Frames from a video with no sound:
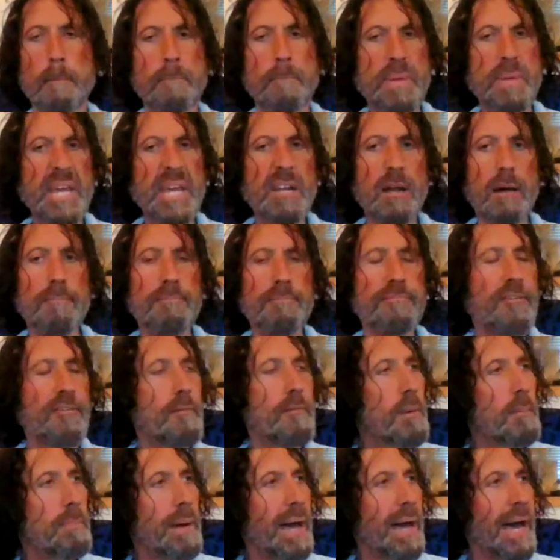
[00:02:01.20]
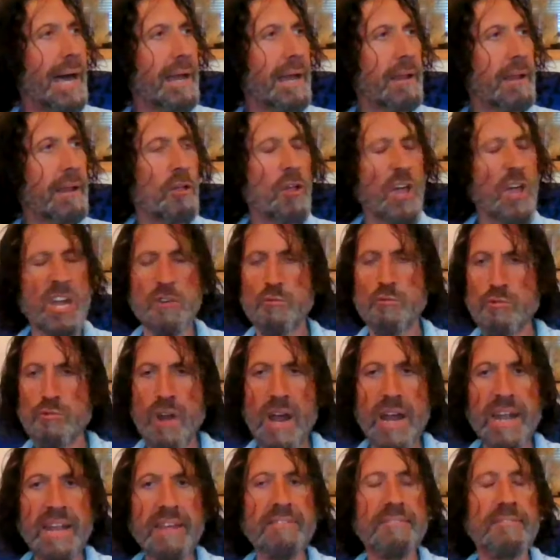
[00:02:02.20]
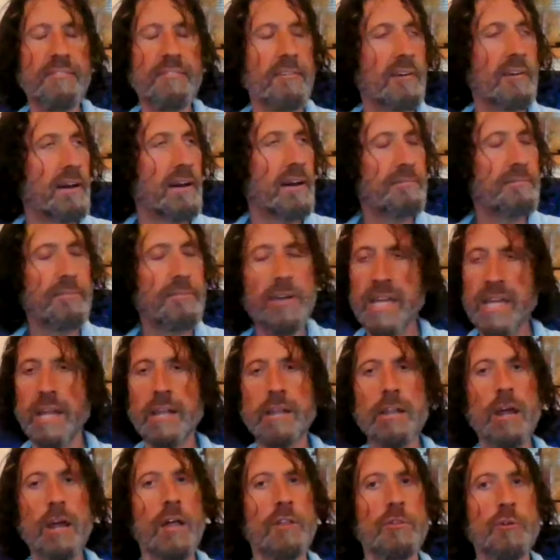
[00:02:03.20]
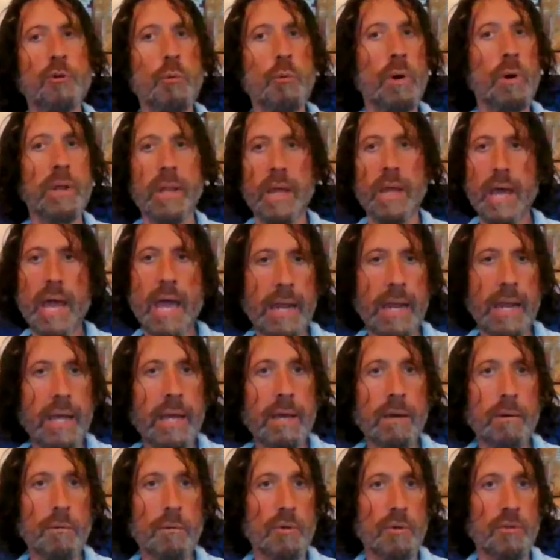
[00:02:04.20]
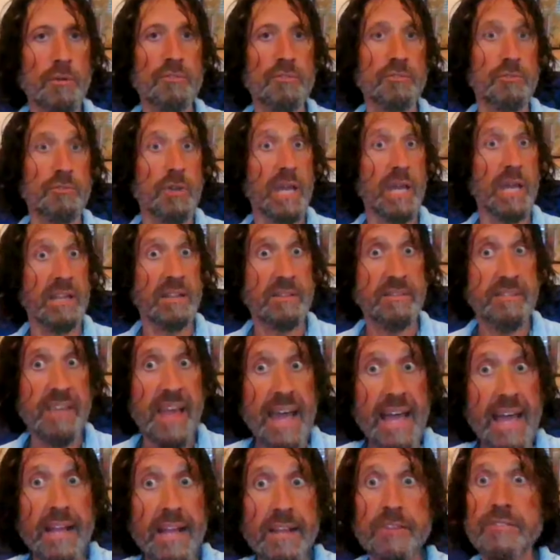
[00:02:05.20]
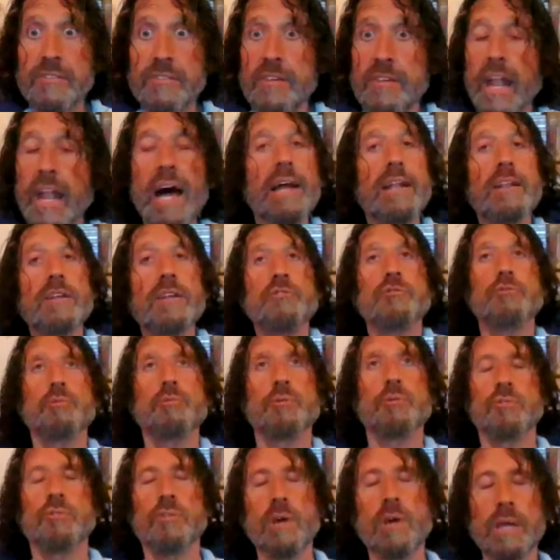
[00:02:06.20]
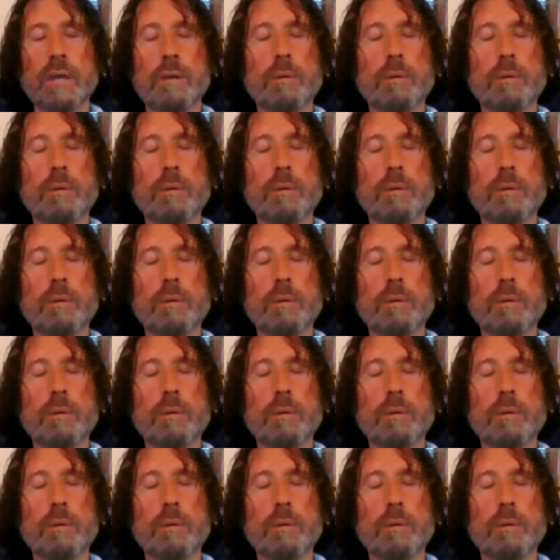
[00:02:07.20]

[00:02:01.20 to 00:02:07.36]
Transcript: beat up from a battle and ready for a freak another one. And it was intense. And I just was like,